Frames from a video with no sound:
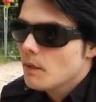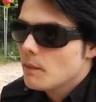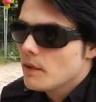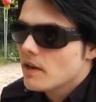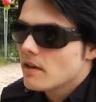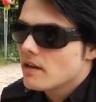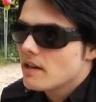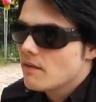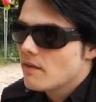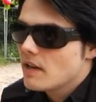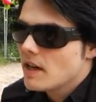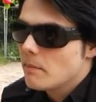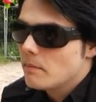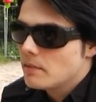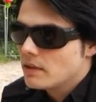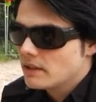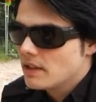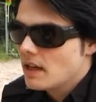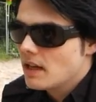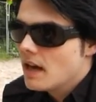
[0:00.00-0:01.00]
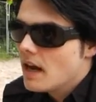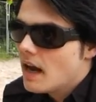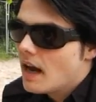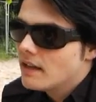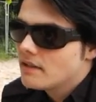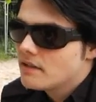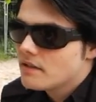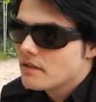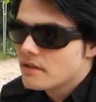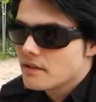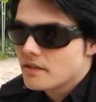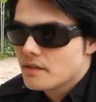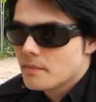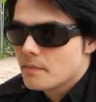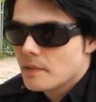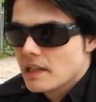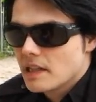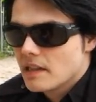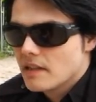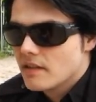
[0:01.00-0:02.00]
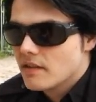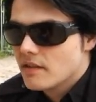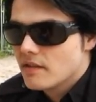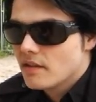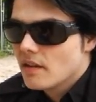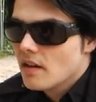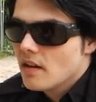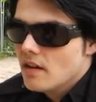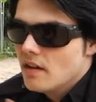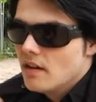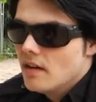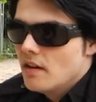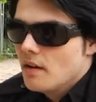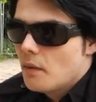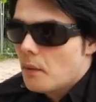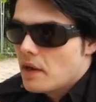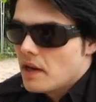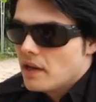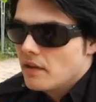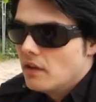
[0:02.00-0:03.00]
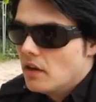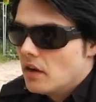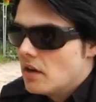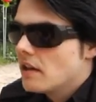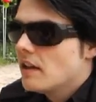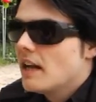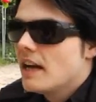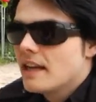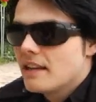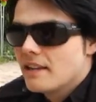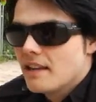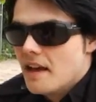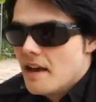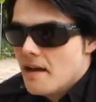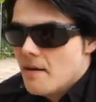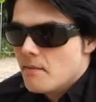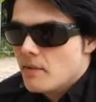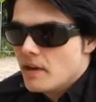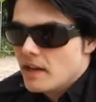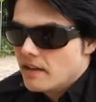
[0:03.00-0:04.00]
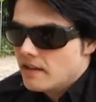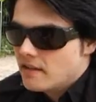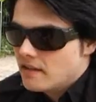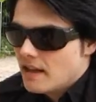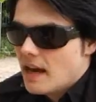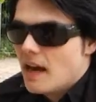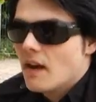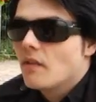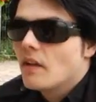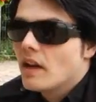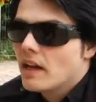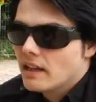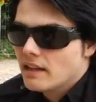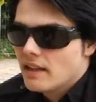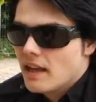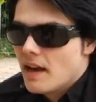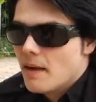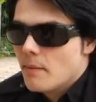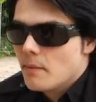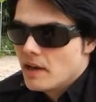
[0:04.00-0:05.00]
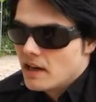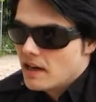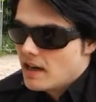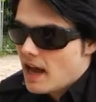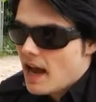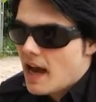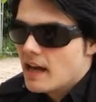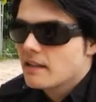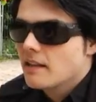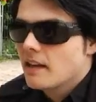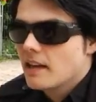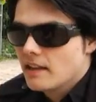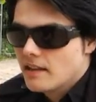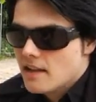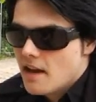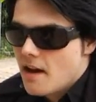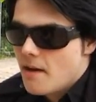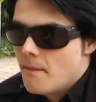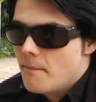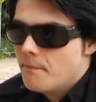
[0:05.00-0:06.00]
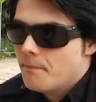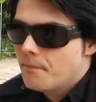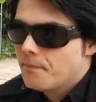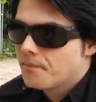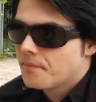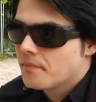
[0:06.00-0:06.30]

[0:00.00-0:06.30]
We couldn't even get booked on concerts because we didn't look like them, we didn't sound like them, we didn't act like them.